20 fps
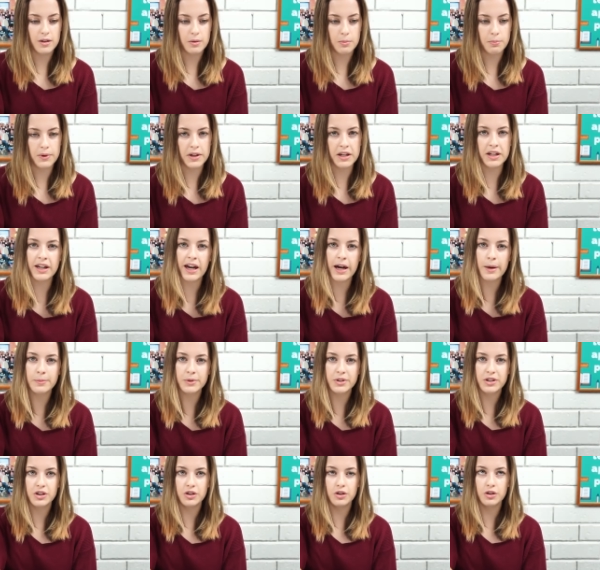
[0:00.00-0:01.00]
being able
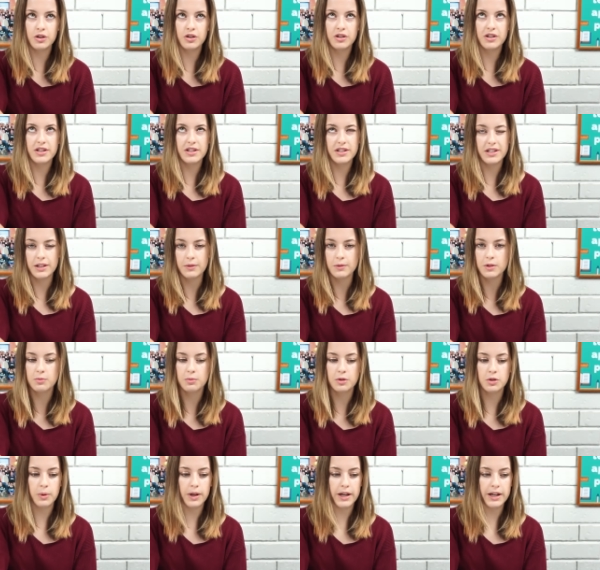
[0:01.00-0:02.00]
to distinguish
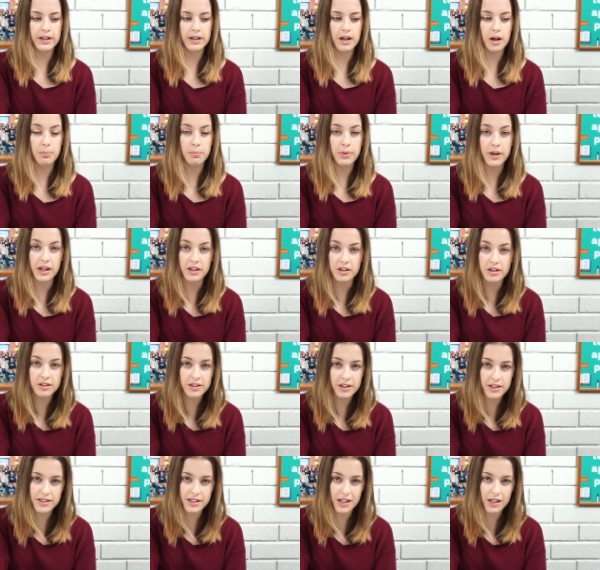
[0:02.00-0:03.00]
between opinion
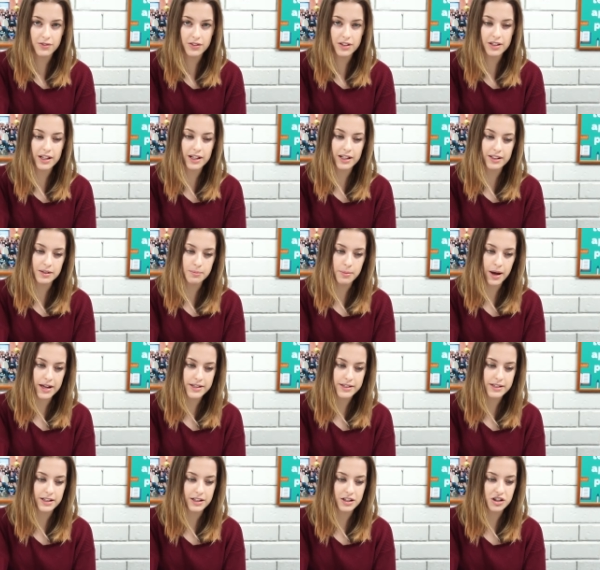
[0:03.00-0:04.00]
that's given in the
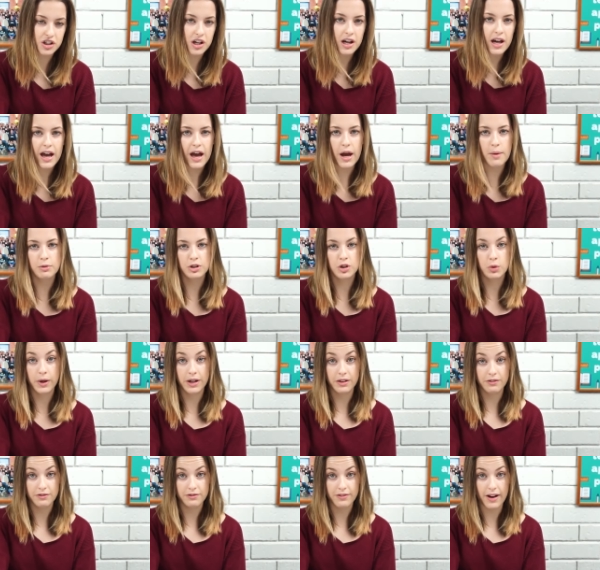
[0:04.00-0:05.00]
passage and
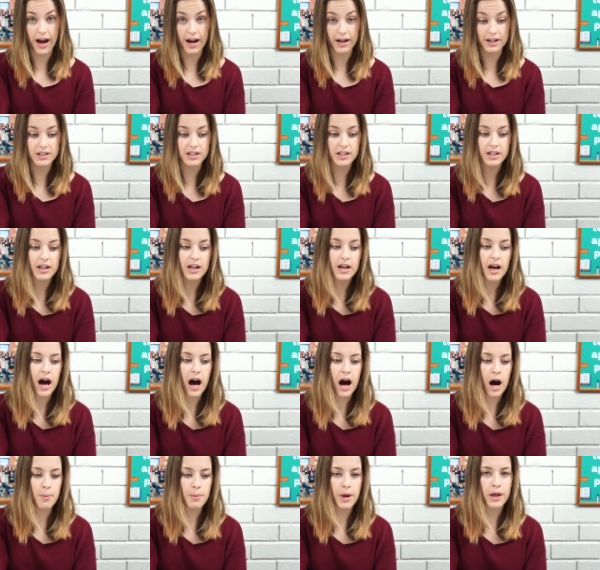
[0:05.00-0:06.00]
between fact,
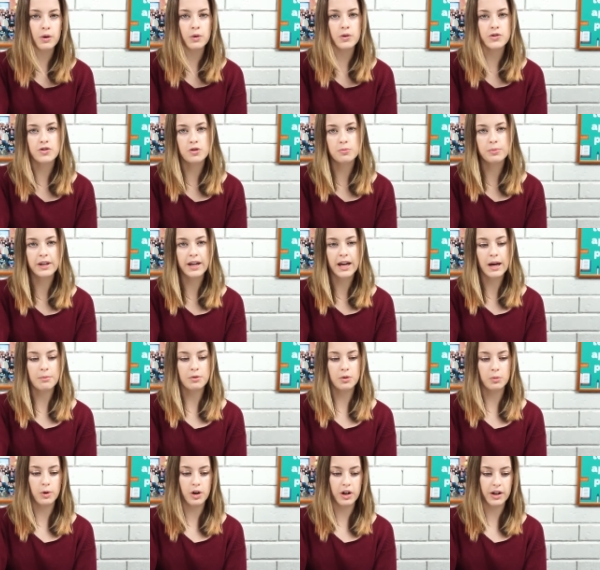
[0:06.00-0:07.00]
and also being able to
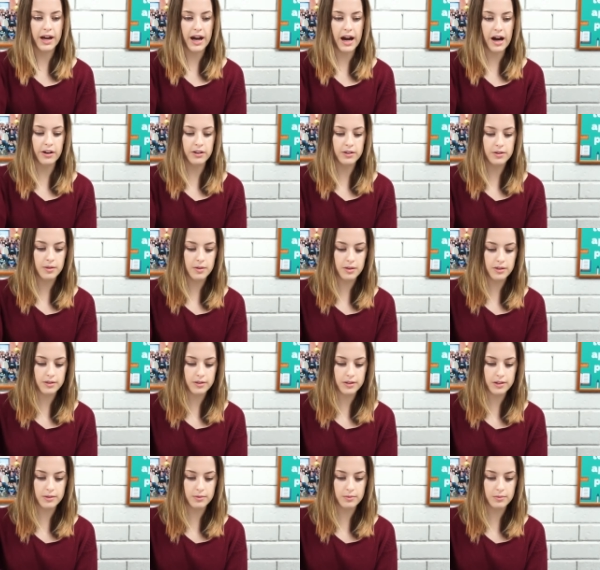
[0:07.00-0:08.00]
work out
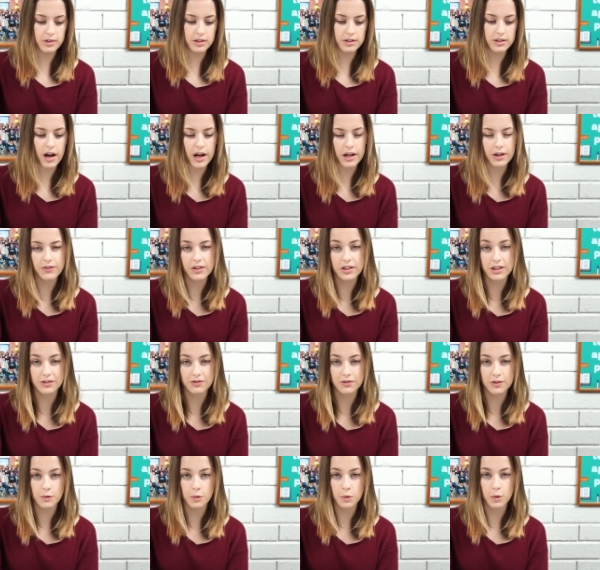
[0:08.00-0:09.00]
kind of the
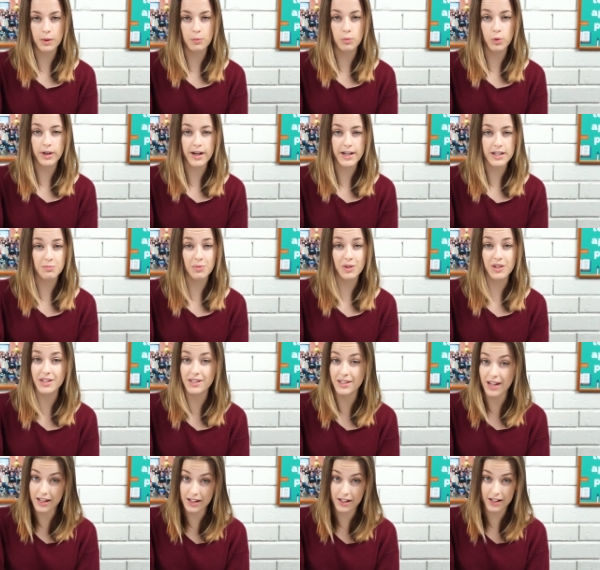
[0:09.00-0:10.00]
difference between what has been
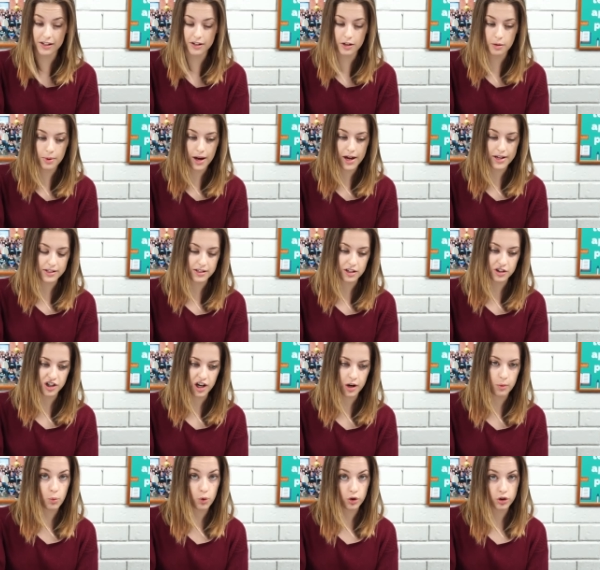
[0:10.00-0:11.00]
stated in a passage
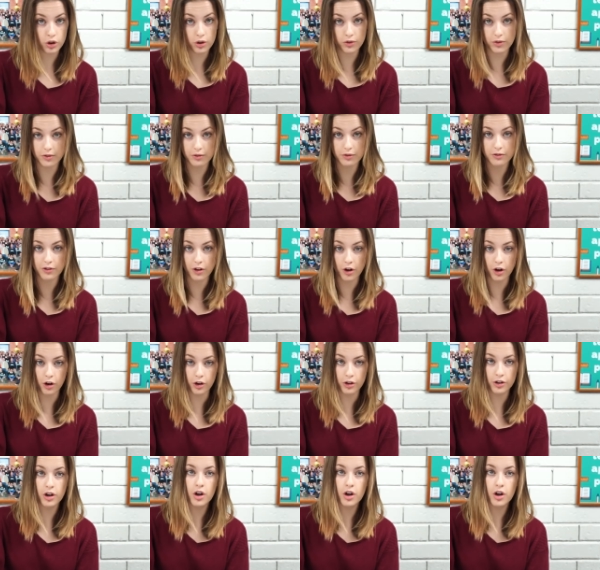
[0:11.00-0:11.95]
and what you've inferred,